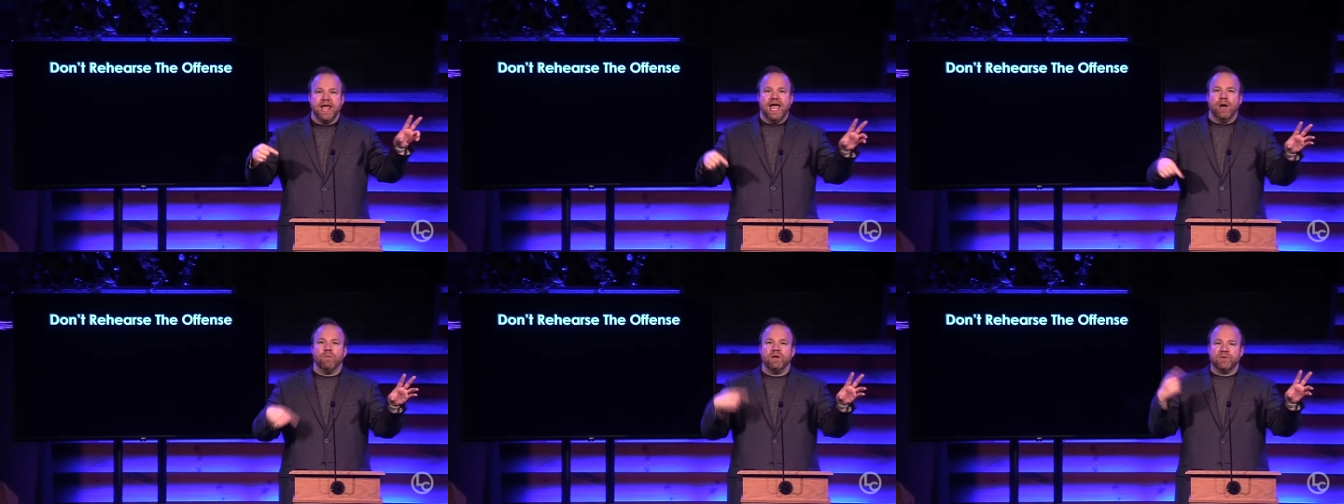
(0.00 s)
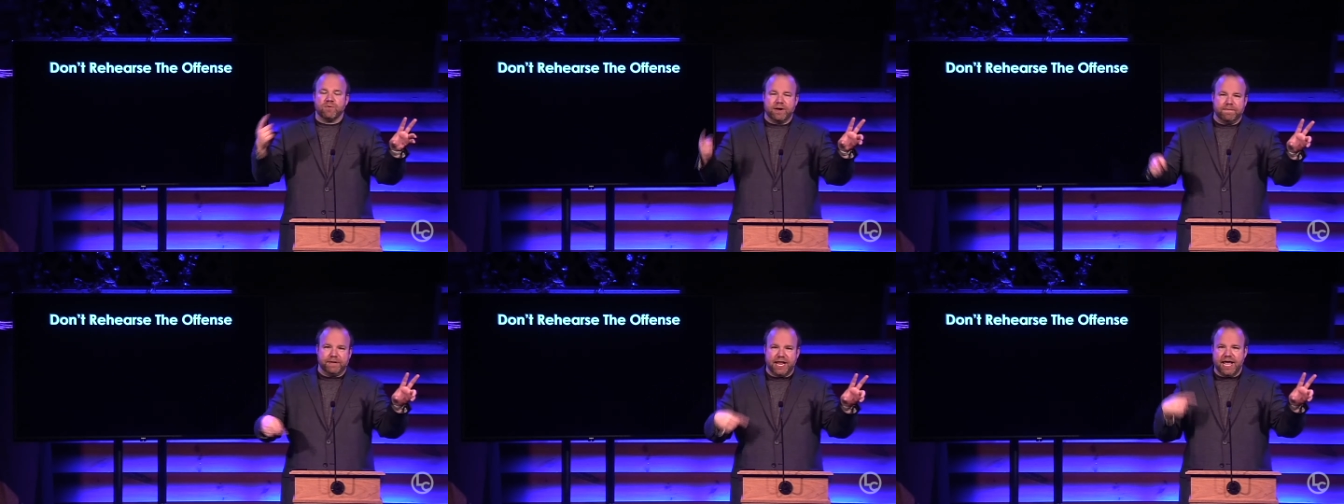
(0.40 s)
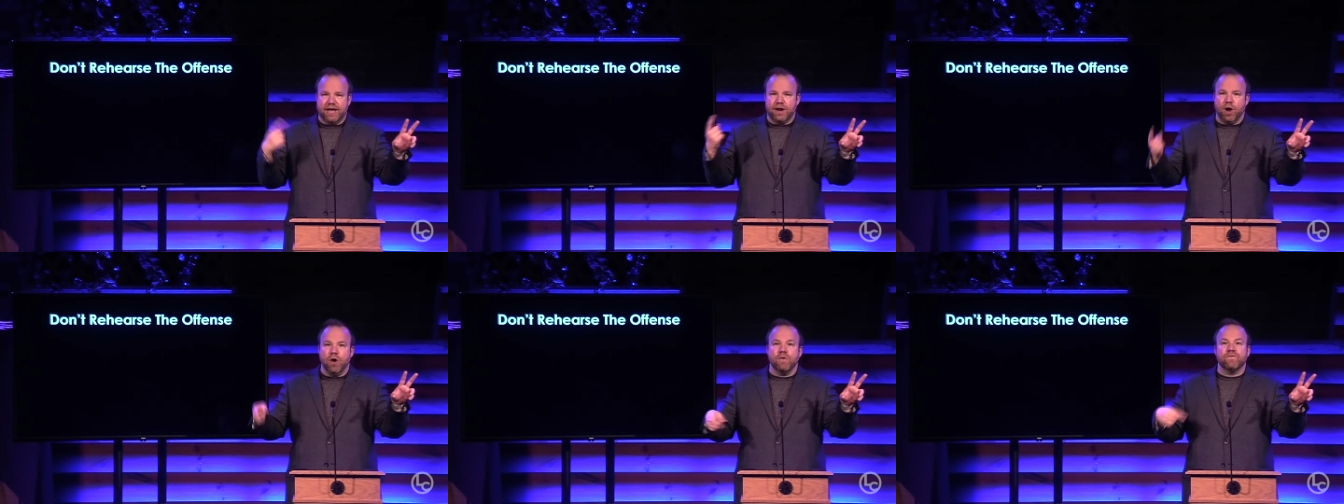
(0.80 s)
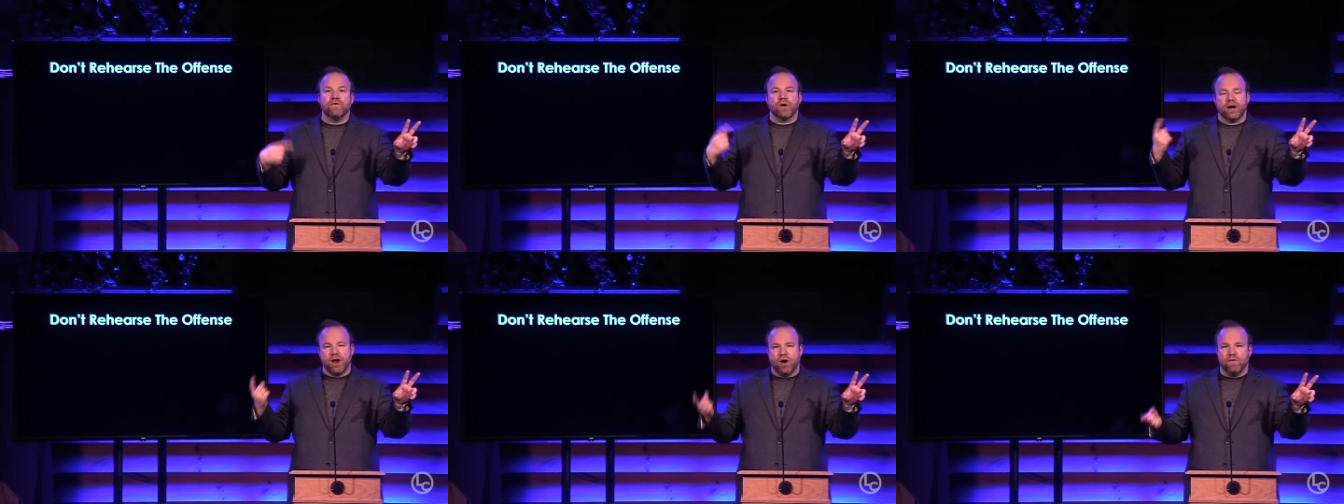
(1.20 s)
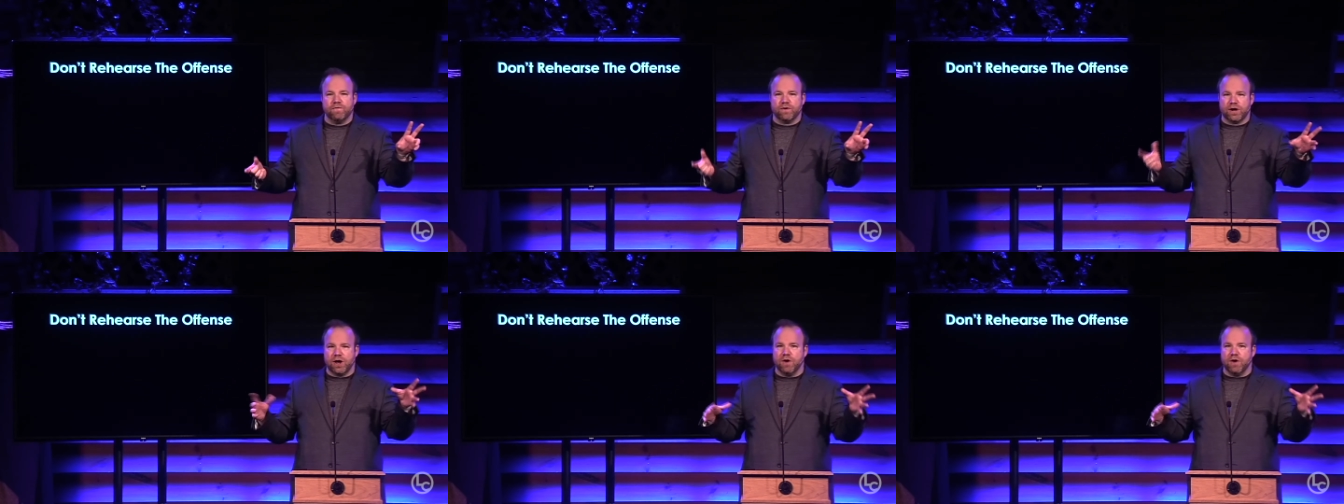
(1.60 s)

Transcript: and we replay it over and over and